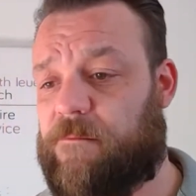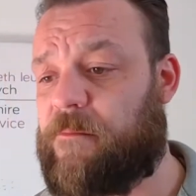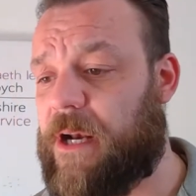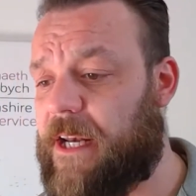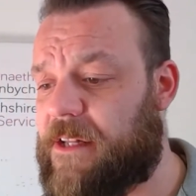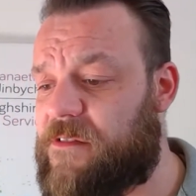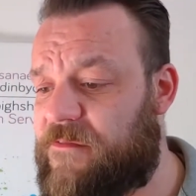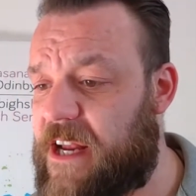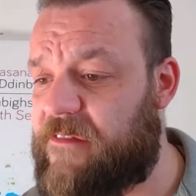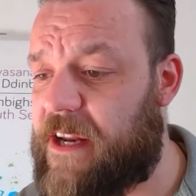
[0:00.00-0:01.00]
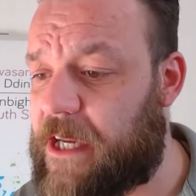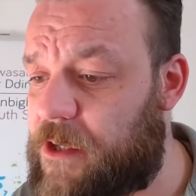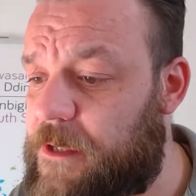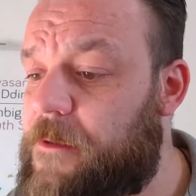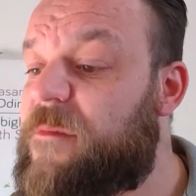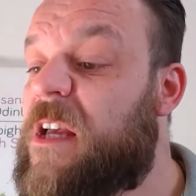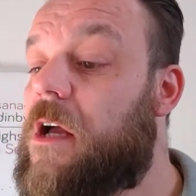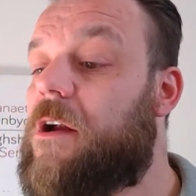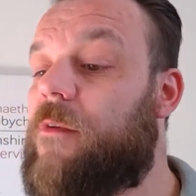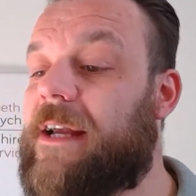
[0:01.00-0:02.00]
Brilliant, very good.
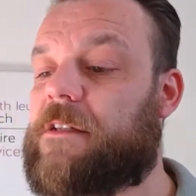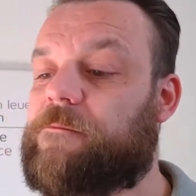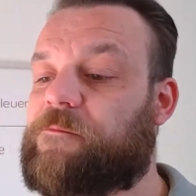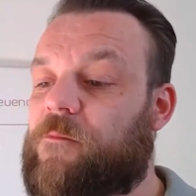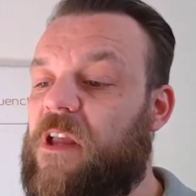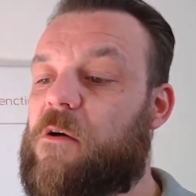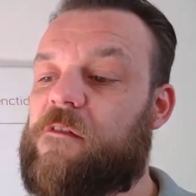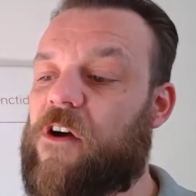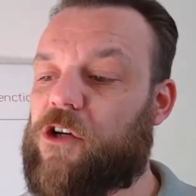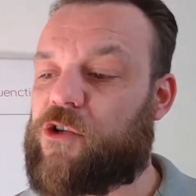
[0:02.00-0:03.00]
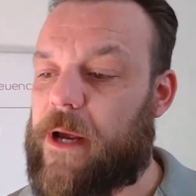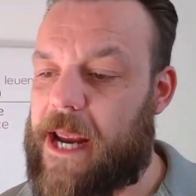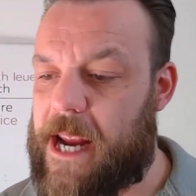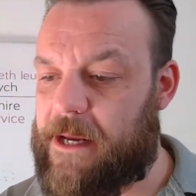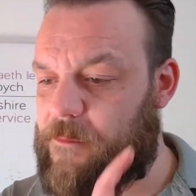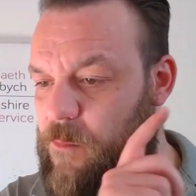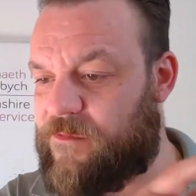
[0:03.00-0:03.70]
Right, feng shui,